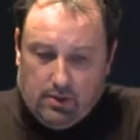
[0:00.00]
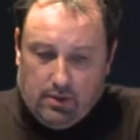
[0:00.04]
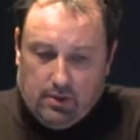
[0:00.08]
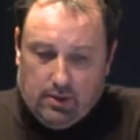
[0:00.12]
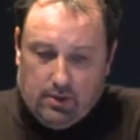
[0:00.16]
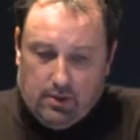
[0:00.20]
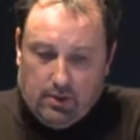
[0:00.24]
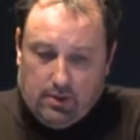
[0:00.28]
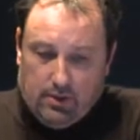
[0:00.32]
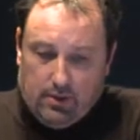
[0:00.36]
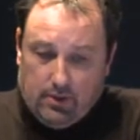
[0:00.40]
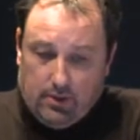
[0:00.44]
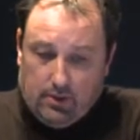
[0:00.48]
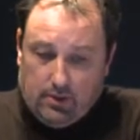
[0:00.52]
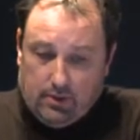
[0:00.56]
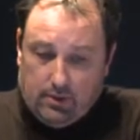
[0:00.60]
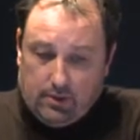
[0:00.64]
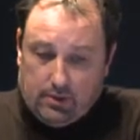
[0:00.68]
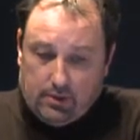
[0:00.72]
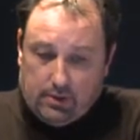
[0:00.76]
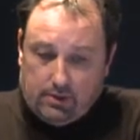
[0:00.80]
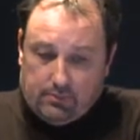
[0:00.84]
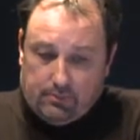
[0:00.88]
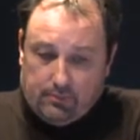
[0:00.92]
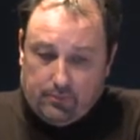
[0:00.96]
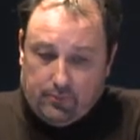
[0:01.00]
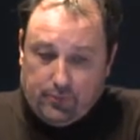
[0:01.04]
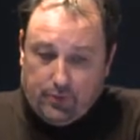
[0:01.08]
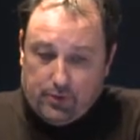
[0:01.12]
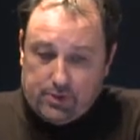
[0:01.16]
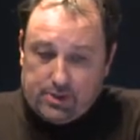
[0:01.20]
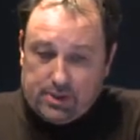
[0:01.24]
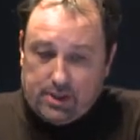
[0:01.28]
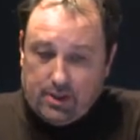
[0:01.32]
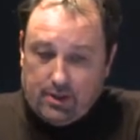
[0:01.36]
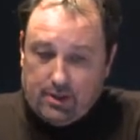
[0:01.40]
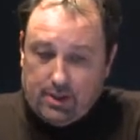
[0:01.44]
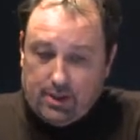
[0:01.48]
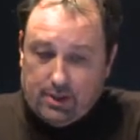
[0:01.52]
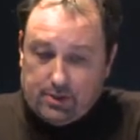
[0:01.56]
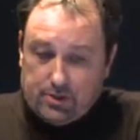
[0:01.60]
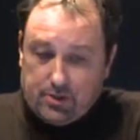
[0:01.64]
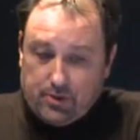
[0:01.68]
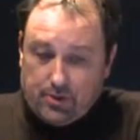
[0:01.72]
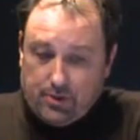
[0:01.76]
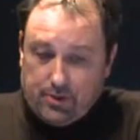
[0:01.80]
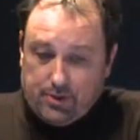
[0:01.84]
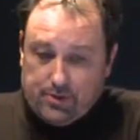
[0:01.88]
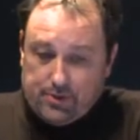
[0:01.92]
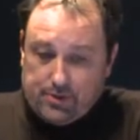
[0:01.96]
Uh, first career
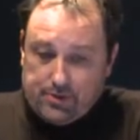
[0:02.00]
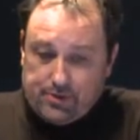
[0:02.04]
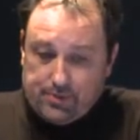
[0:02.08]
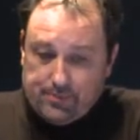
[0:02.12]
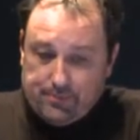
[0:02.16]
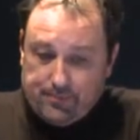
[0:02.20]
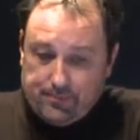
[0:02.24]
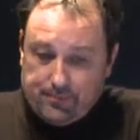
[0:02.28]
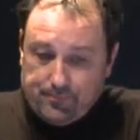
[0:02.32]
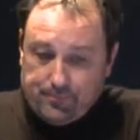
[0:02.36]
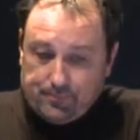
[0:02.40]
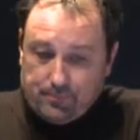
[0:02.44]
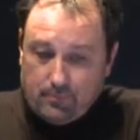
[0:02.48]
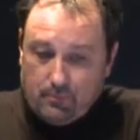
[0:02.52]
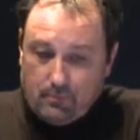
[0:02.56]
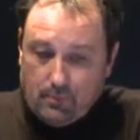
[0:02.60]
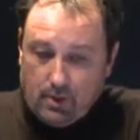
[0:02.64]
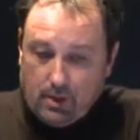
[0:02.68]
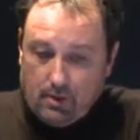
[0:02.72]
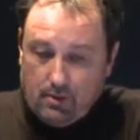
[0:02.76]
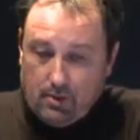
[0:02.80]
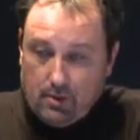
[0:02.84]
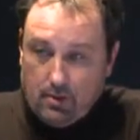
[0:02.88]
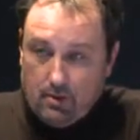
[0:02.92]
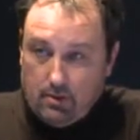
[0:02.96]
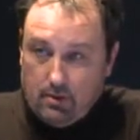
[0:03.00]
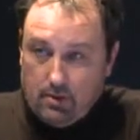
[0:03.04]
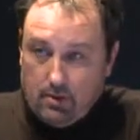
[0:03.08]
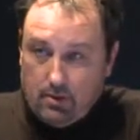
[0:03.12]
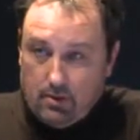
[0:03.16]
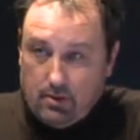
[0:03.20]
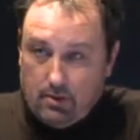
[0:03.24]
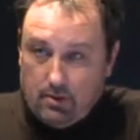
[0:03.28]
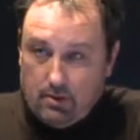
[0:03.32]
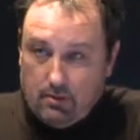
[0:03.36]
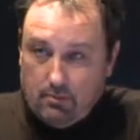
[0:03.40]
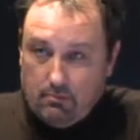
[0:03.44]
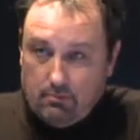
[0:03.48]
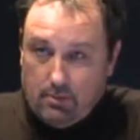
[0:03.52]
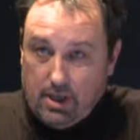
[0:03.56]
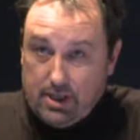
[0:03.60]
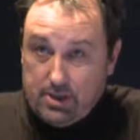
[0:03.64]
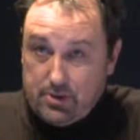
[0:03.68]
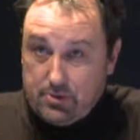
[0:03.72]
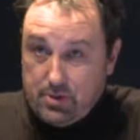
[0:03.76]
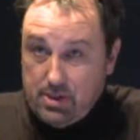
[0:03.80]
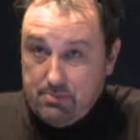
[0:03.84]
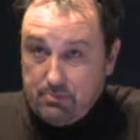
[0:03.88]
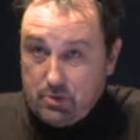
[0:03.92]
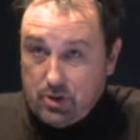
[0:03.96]
choice. My
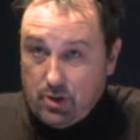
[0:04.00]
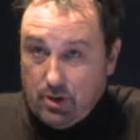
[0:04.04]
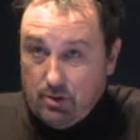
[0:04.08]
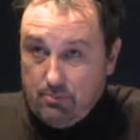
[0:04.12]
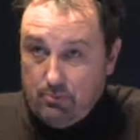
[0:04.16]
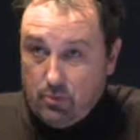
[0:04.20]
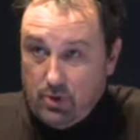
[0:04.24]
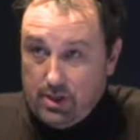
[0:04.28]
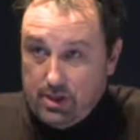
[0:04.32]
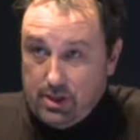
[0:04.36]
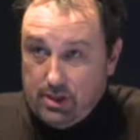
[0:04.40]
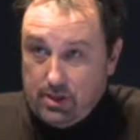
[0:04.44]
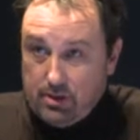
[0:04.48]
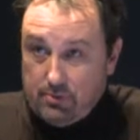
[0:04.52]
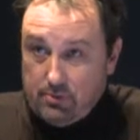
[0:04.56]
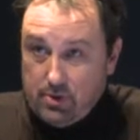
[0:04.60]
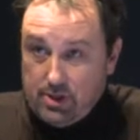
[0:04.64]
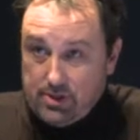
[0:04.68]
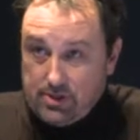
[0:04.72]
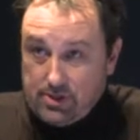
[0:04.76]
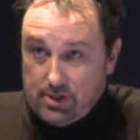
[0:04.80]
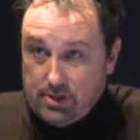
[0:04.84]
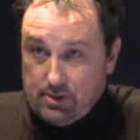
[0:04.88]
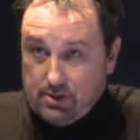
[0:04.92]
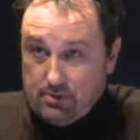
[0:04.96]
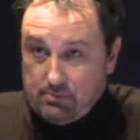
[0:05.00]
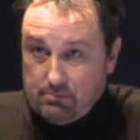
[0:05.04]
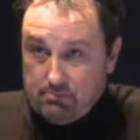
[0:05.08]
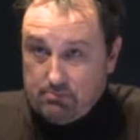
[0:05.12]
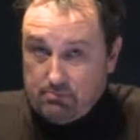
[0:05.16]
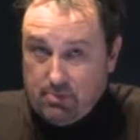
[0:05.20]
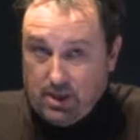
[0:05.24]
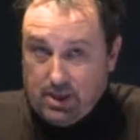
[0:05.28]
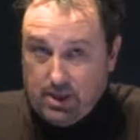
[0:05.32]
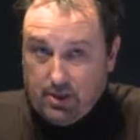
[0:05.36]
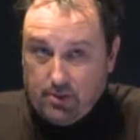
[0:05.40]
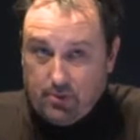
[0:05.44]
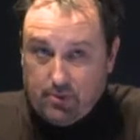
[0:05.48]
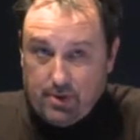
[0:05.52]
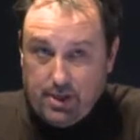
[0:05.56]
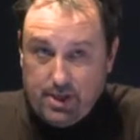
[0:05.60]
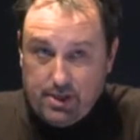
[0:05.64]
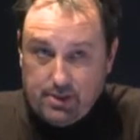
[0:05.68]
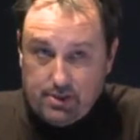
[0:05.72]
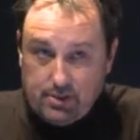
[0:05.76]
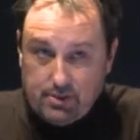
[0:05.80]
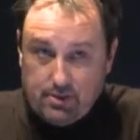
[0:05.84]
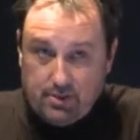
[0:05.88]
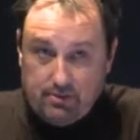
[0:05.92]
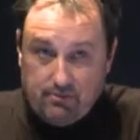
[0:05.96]
dream job when I was at
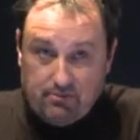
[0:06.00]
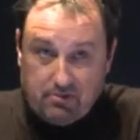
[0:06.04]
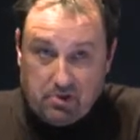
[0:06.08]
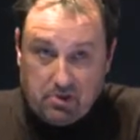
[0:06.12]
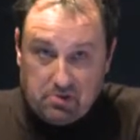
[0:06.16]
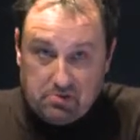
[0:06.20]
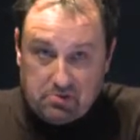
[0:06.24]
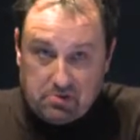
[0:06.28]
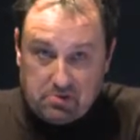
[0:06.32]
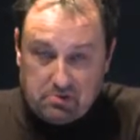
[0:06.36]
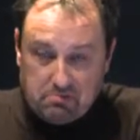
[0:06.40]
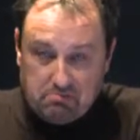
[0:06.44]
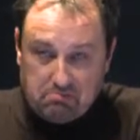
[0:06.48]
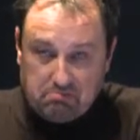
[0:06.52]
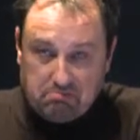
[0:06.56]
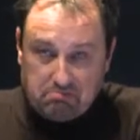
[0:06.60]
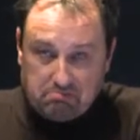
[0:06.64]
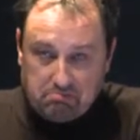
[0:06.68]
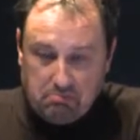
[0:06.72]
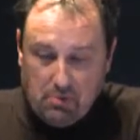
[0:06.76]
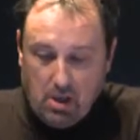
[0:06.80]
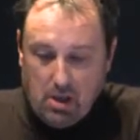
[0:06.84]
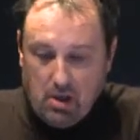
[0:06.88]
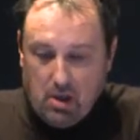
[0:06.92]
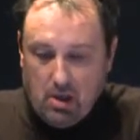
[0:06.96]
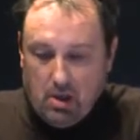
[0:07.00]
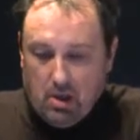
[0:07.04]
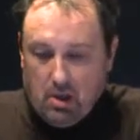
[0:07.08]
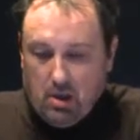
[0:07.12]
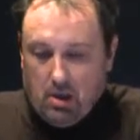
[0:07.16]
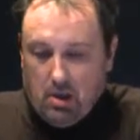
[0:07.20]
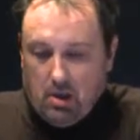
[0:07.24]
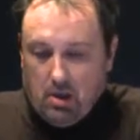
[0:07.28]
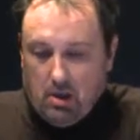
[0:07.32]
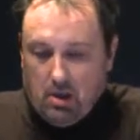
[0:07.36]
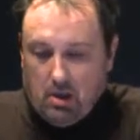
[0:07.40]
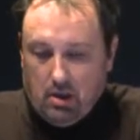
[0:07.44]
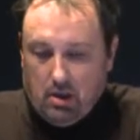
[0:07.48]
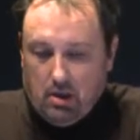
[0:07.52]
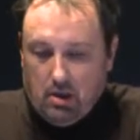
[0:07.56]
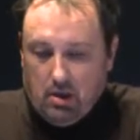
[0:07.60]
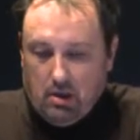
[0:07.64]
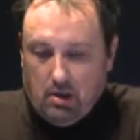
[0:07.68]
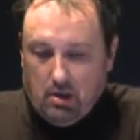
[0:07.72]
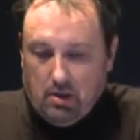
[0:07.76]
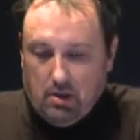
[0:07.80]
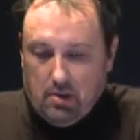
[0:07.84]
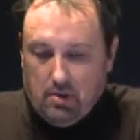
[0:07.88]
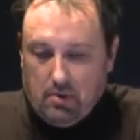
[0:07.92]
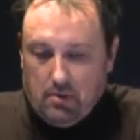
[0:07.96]
baccalaureate in France
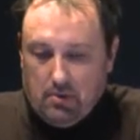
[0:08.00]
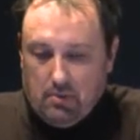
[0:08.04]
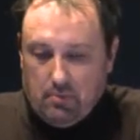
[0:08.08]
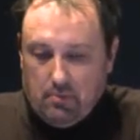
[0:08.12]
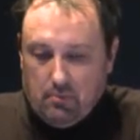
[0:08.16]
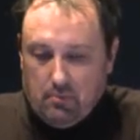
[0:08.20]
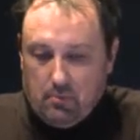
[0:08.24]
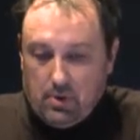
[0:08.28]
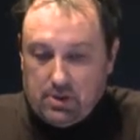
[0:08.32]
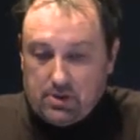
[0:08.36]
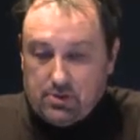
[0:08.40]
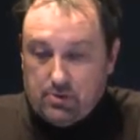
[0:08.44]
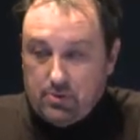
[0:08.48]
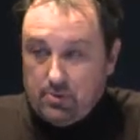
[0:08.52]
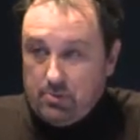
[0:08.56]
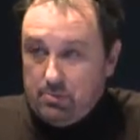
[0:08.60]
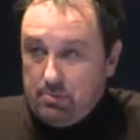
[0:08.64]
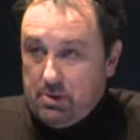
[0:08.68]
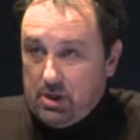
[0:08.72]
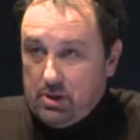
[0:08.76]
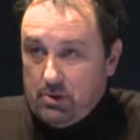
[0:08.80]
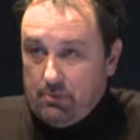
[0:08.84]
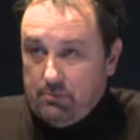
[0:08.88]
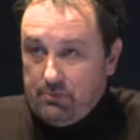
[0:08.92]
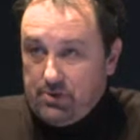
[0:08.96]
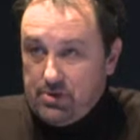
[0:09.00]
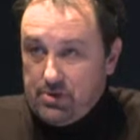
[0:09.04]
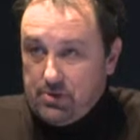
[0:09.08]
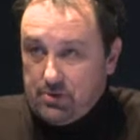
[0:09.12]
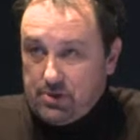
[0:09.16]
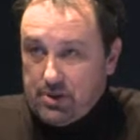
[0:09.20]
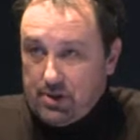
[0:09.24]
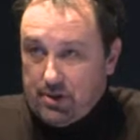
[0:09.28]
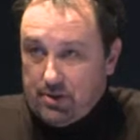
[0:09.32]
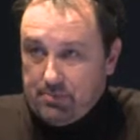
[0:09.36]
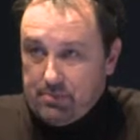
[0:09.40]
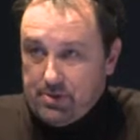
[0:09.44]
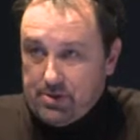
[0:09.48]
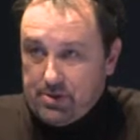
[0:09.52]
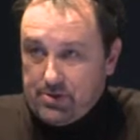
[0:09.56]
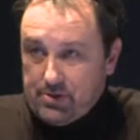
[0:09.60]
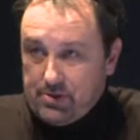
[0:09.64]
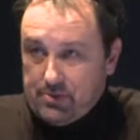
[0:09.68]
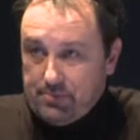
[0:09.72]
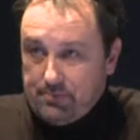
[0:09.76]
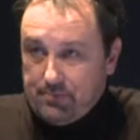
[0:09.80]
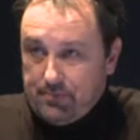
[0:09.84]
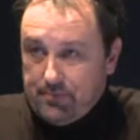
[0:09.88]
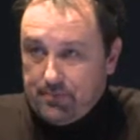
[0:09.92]
uh, was to become physiotherapist.